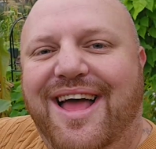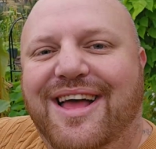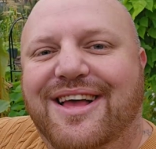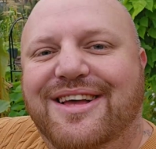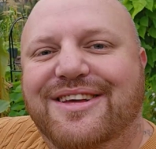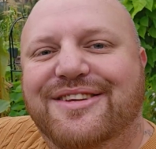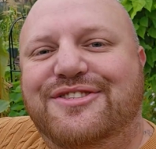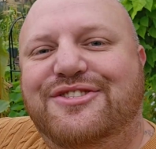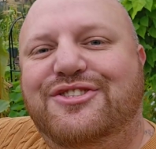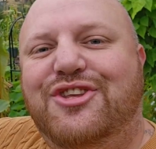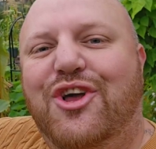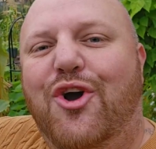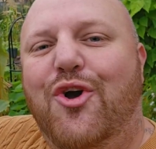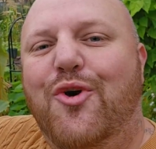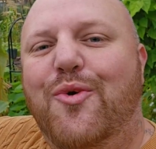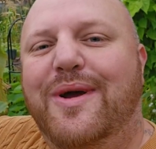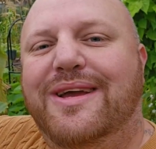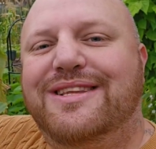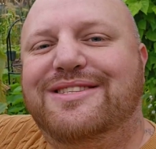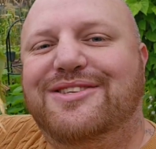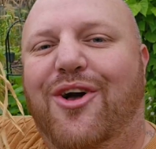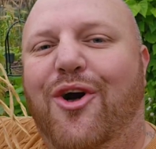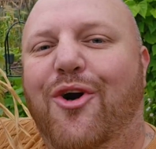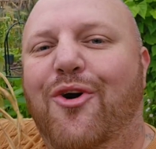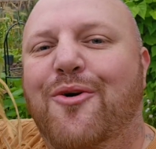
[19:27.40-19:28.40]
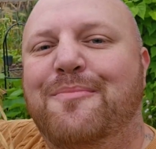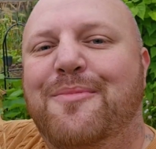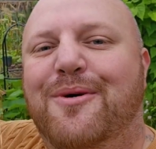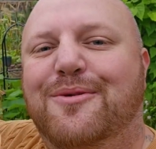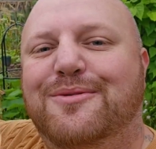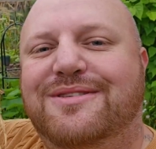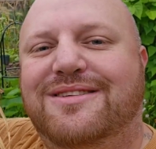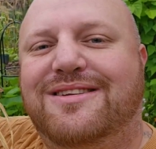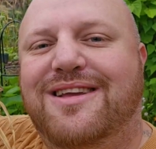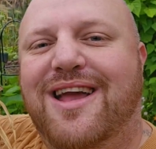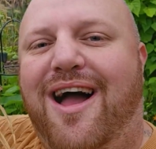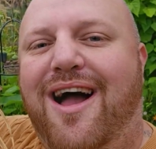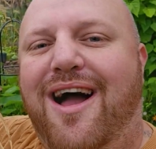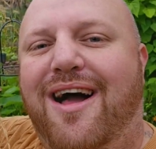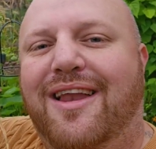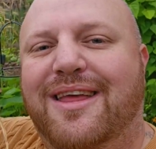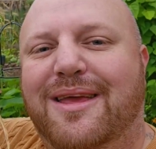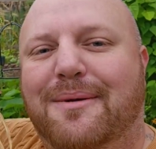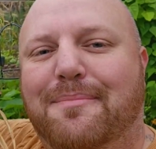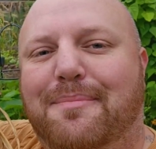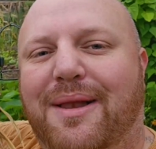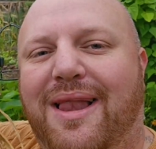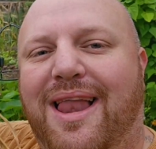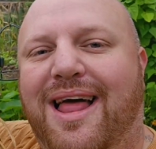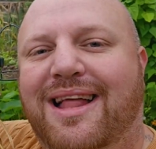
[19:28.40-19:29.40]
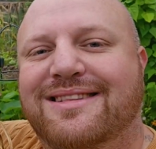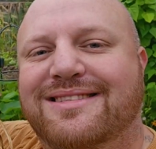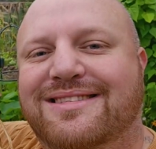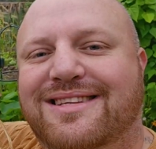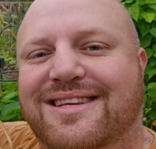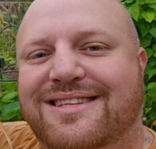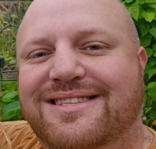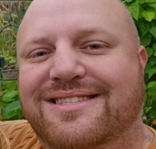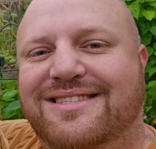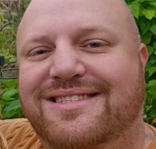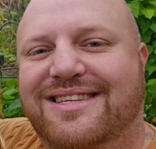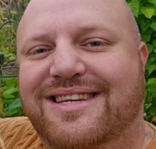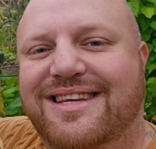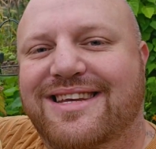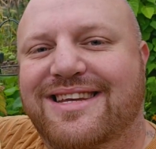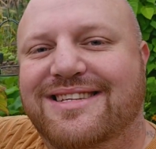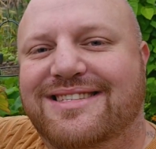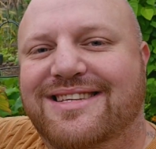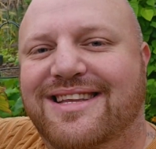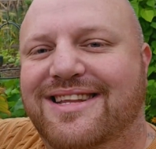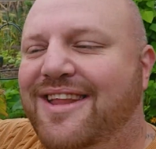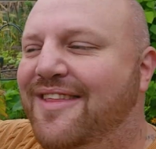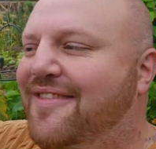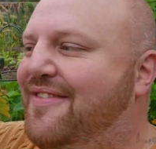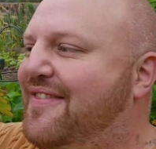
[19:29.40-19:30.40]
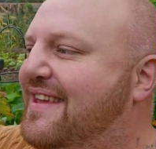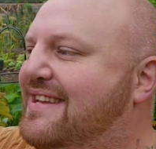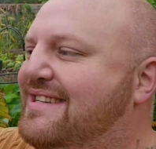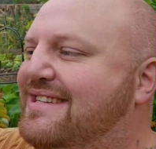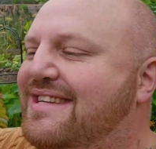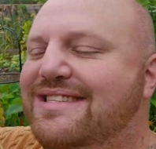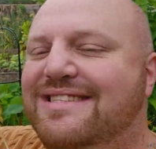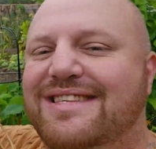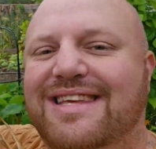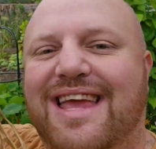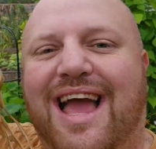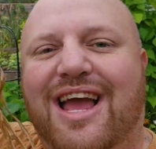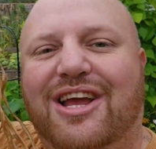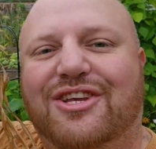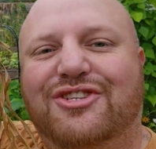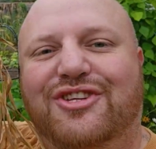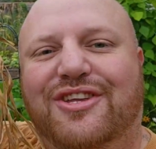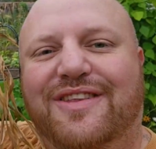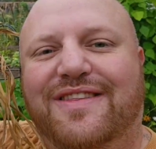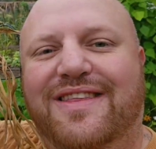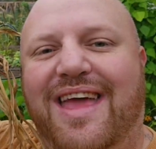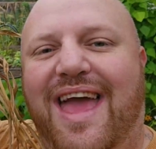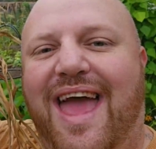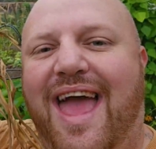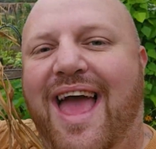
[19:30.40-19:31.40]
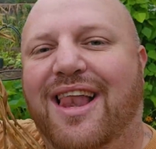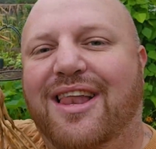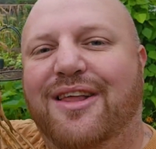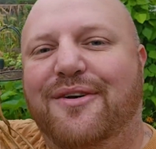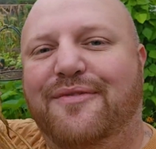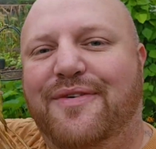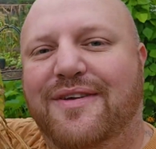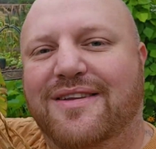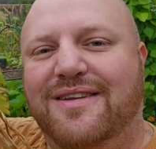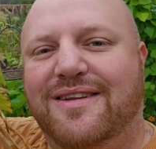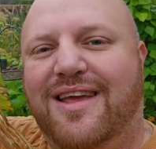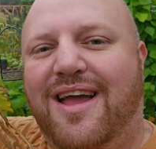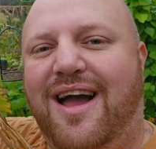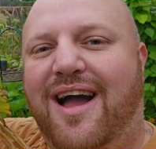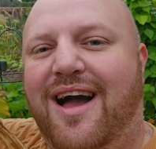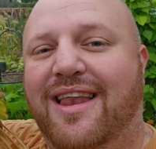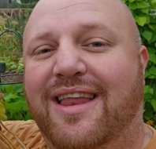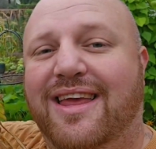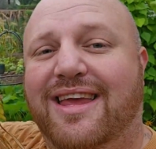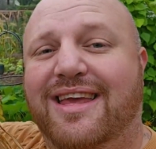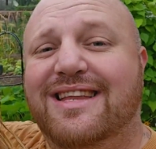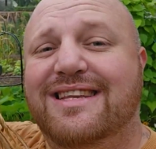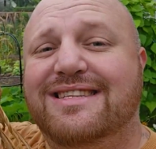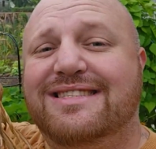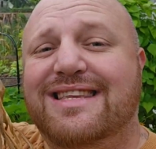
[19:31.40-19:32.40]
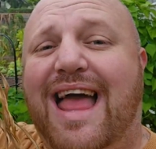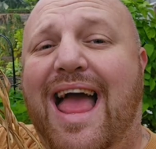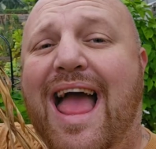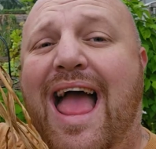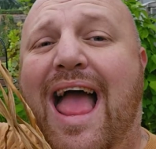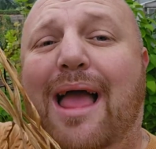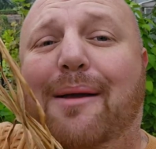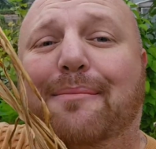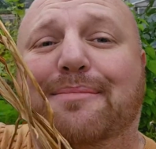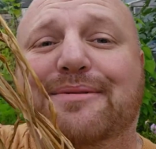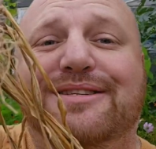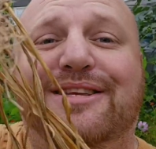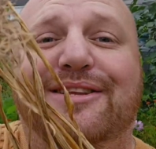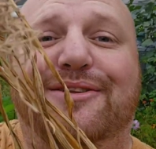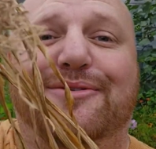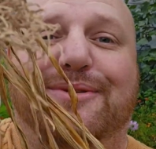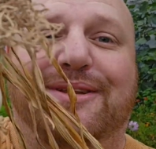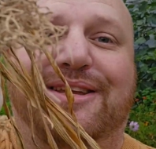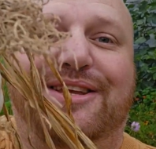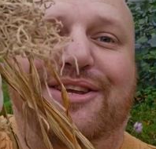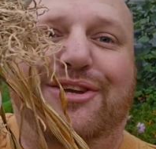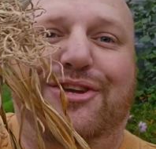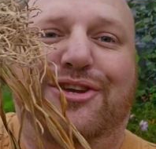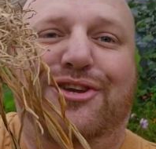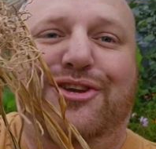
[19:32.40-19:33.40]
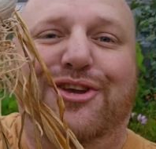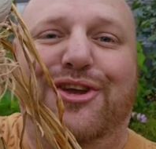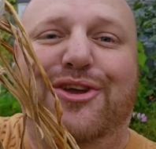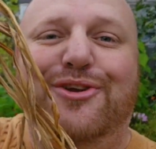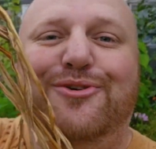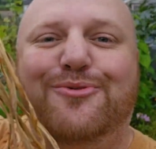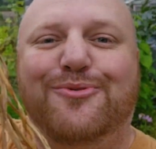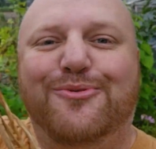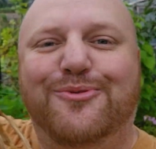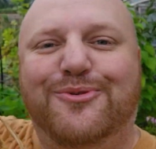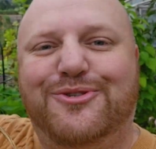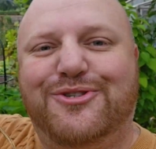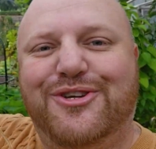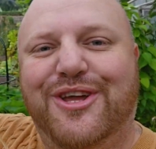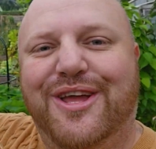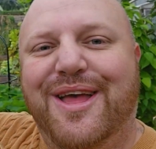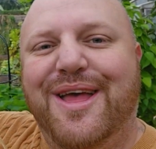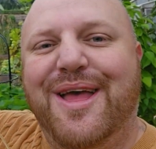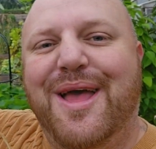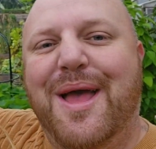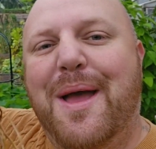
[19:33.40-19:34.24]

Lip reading: So it's almost garlic planting season, and this is actually the elephant garlic, and it's absolutely huge.